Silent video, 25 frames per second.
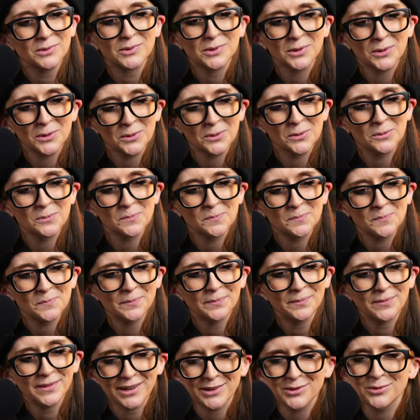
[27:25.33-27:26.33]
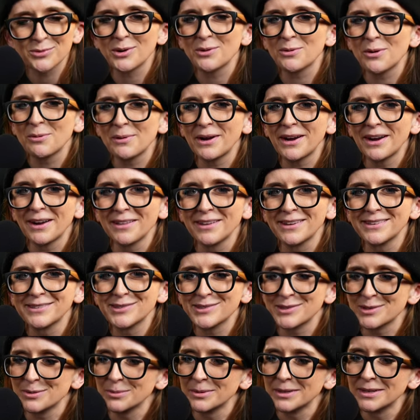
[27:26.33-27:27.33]
so that's where I want my highlights
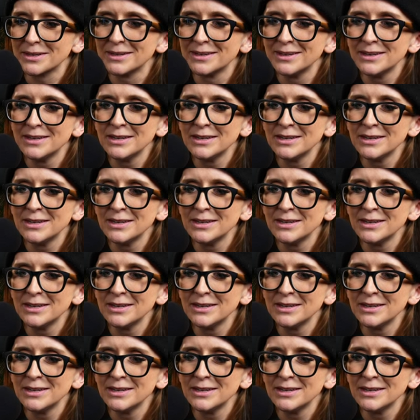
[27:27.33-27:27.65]
to be.